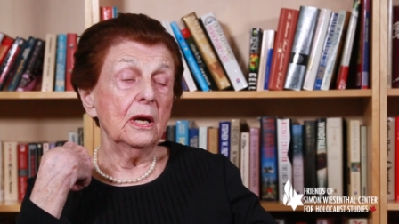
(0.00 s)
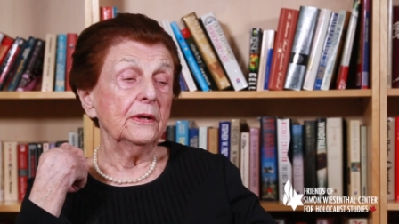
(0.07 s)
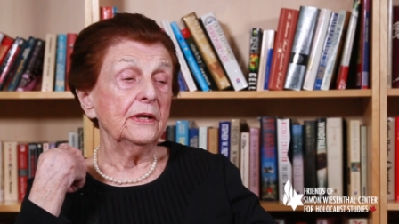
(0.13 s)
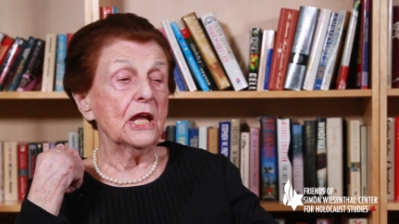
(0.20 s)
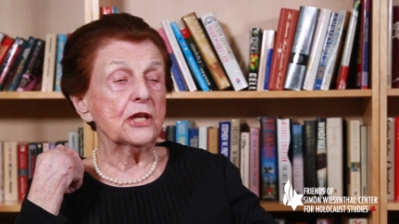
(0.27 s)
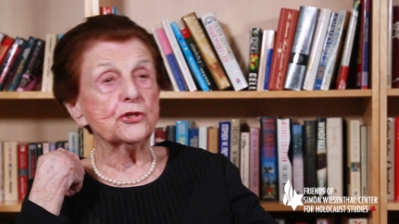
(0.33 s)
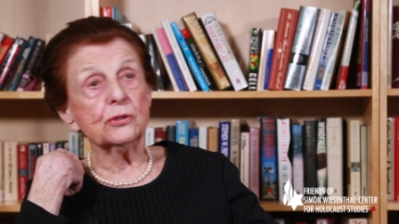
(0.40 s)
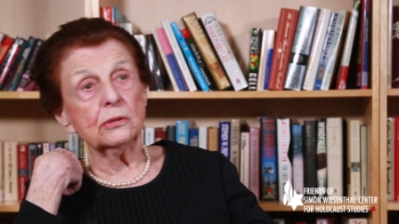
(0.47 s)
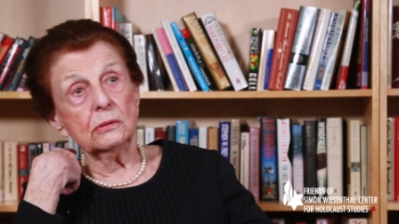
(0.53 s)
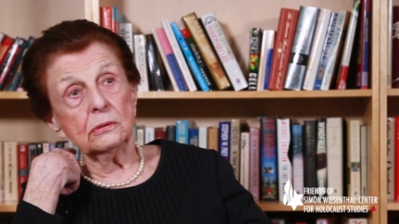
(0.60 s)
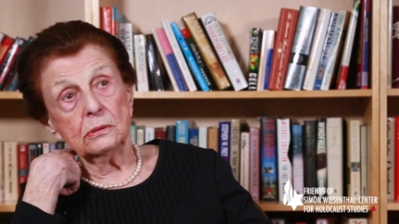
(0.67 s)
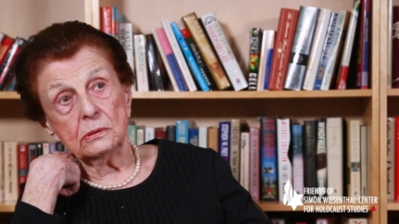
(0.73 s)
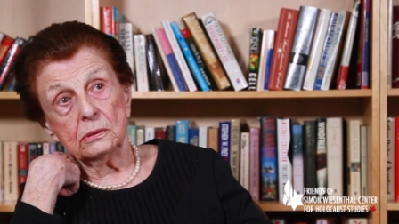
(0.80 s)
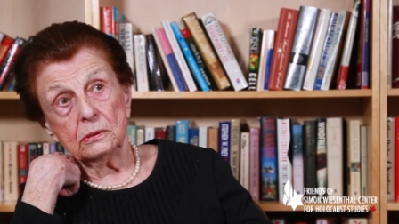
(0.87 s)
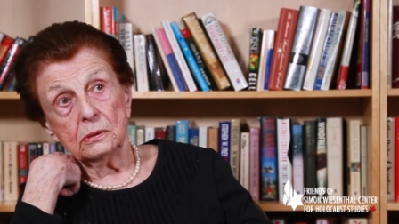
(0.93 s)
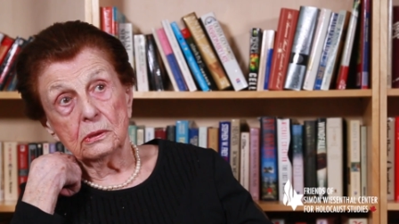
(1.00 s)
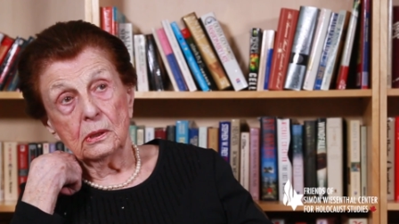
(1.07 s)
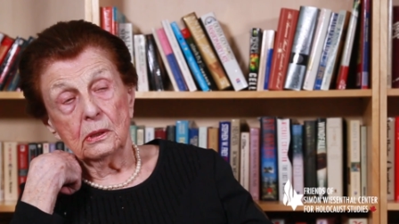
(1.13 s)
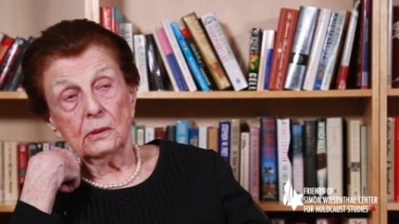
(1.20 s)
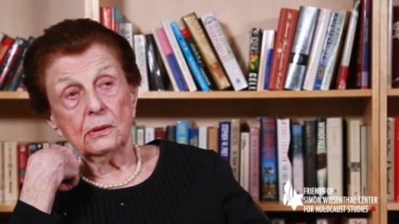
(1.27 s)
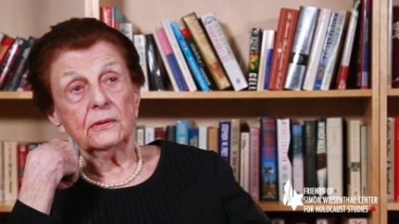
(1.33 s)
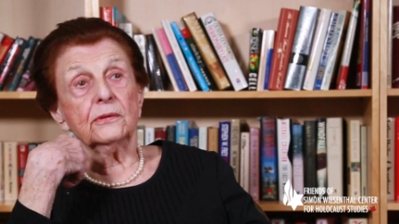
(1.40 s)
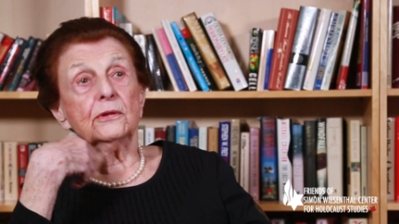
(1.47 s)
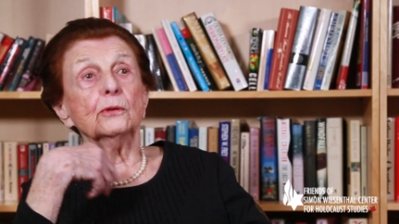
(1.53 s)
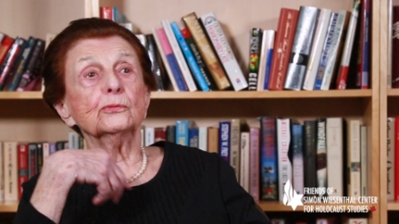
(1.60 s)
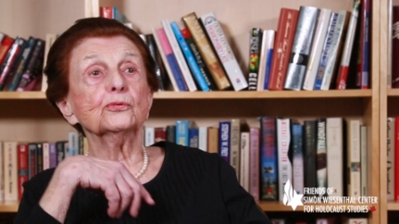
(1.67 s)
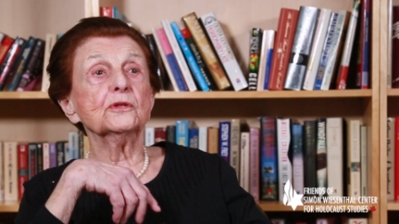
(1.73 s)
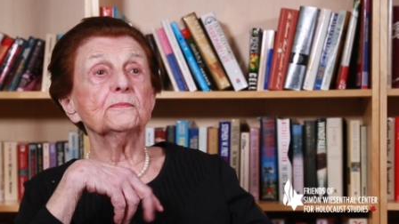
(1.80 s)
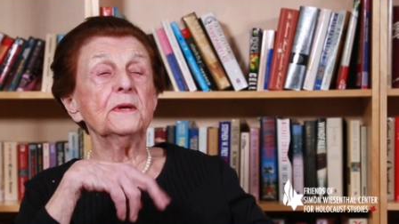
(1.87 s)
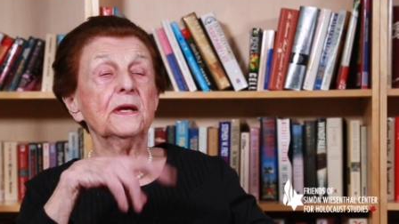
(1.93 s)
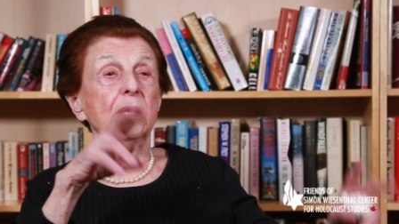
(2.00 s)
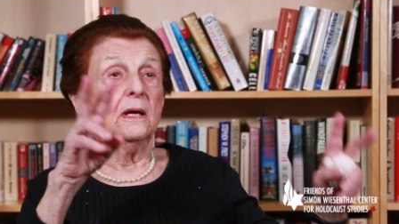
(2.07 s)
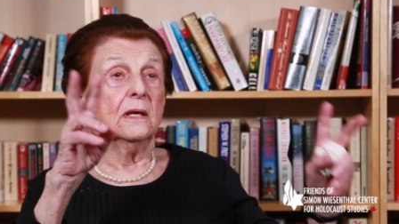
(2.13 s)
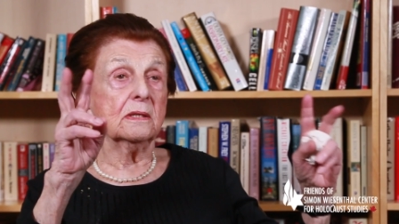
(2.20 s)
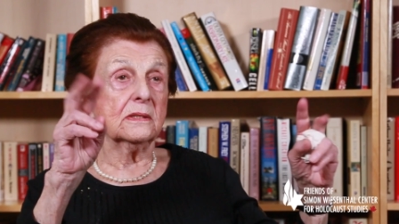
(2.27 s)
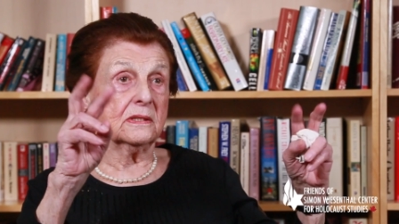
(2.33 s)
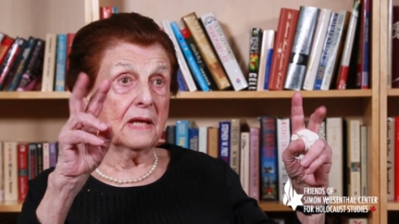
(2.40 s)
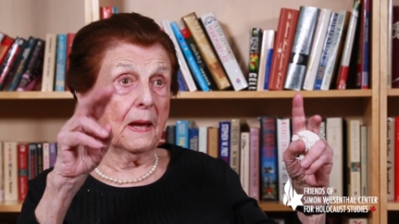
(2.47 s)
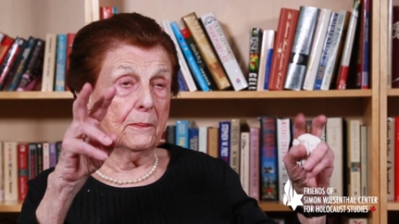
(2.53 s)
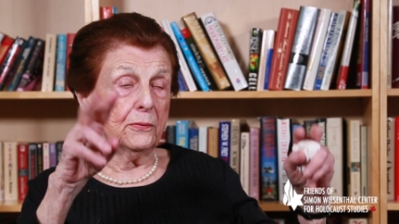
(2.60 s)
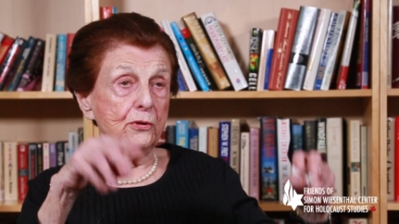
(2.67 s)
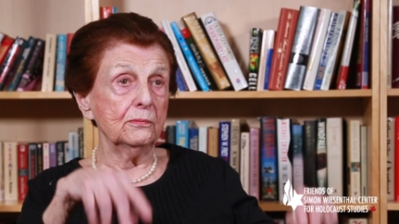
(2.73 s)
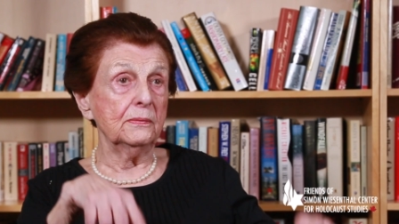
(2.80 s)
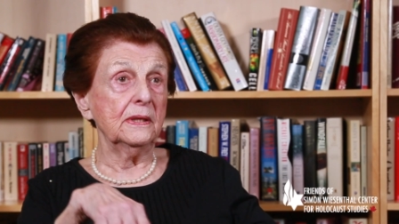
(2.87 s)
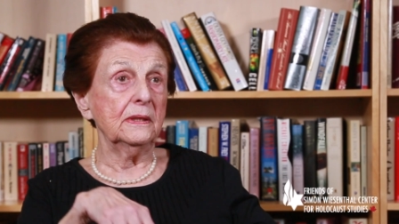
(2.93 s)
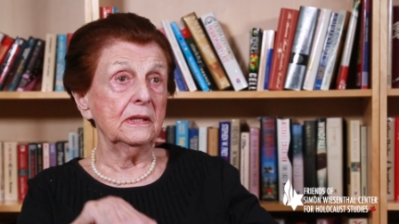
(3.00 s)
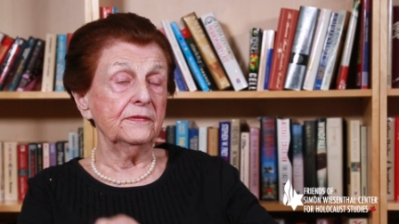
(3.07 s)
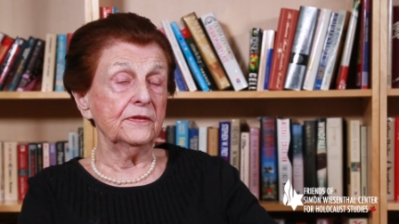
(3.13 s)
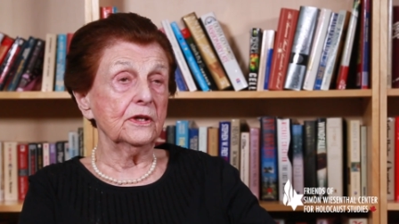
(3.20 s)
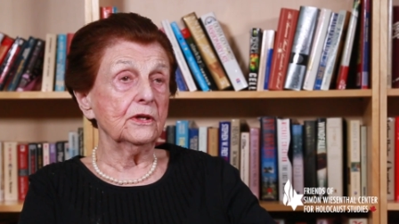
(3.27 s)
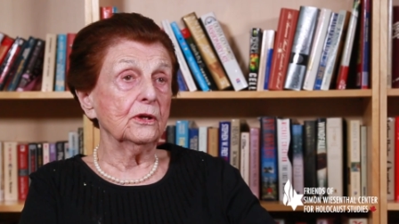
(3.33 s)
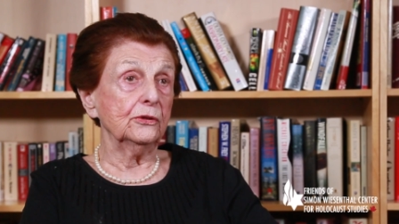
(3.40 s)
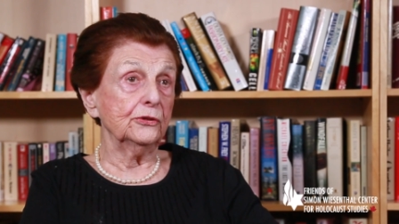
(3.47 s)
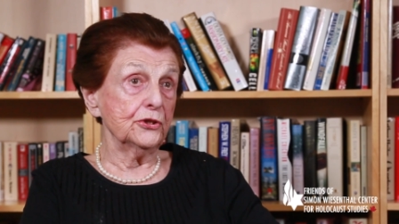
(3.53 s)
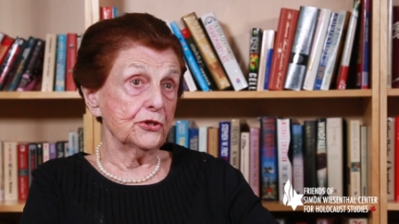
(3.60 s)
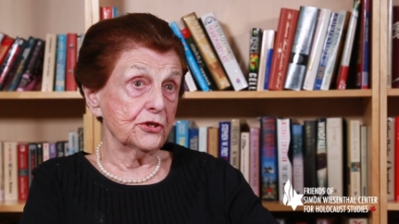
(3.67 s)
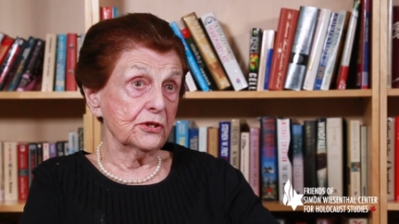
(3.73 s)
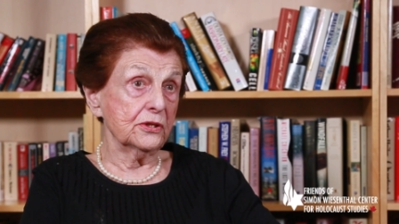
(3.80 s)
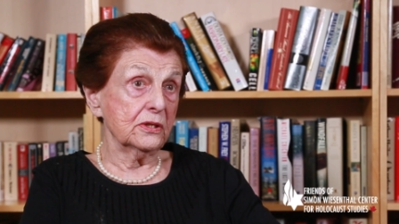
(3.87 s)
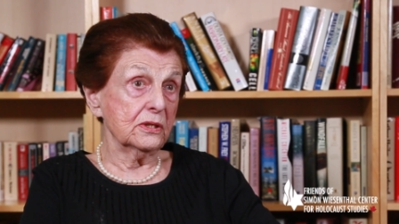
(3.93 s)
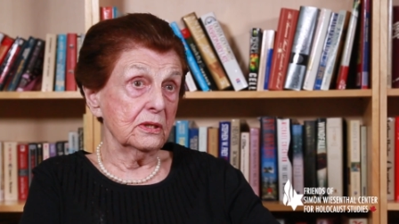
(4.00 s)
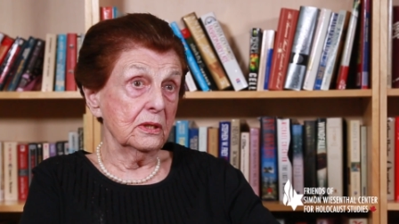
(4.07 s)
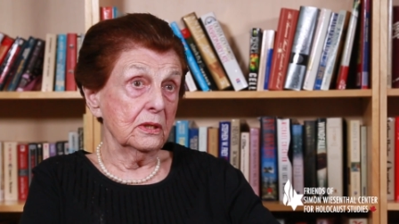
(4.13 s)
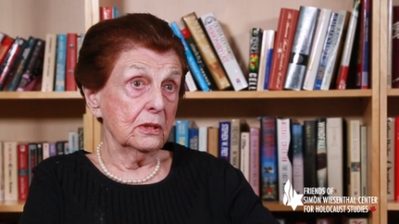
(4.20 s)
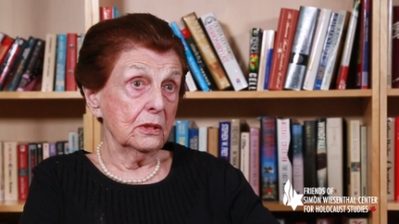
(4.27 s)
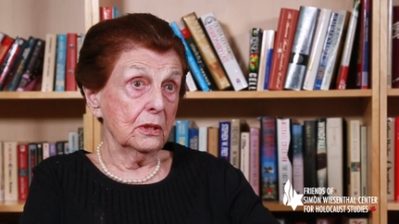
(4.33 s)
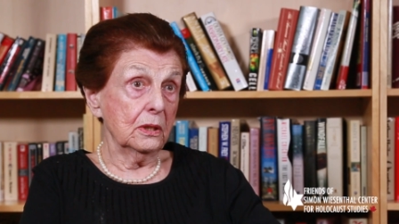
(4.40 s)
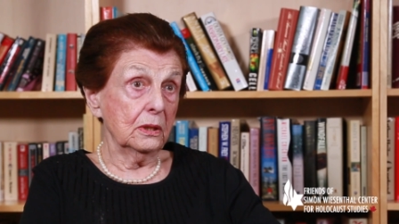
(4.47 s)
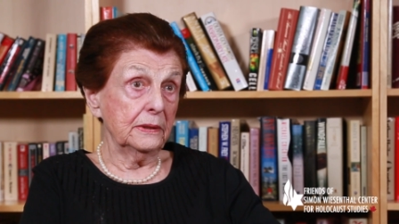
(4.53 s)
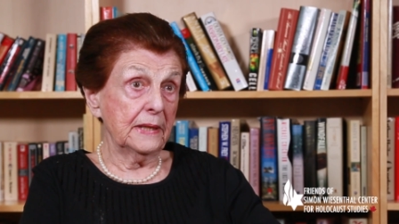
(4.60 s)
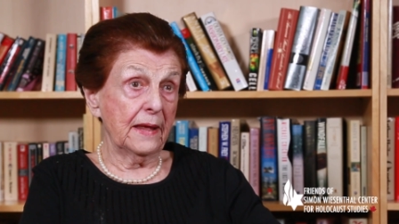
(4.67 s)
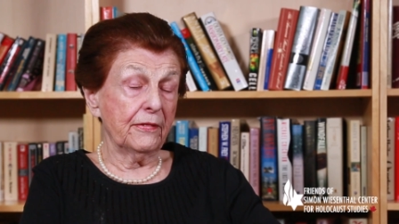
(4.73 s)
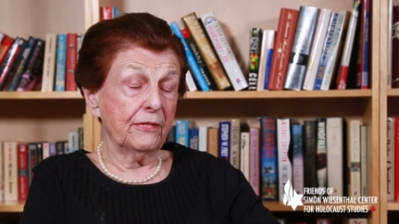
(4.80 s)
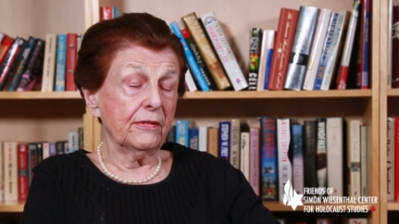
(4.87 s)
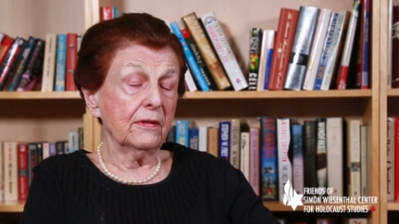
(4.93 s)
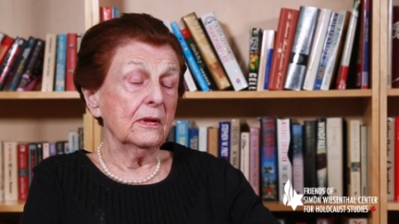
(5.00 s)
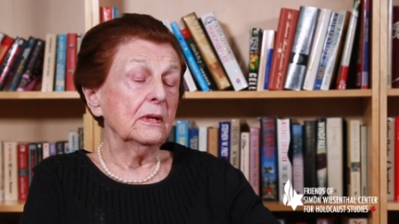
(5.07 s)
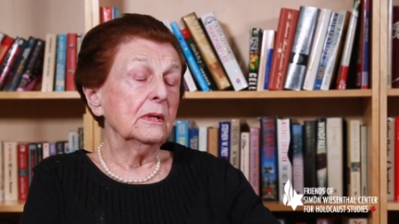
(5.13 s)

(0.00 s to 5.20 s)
Natural, so to speak, subhuman living conditions, death.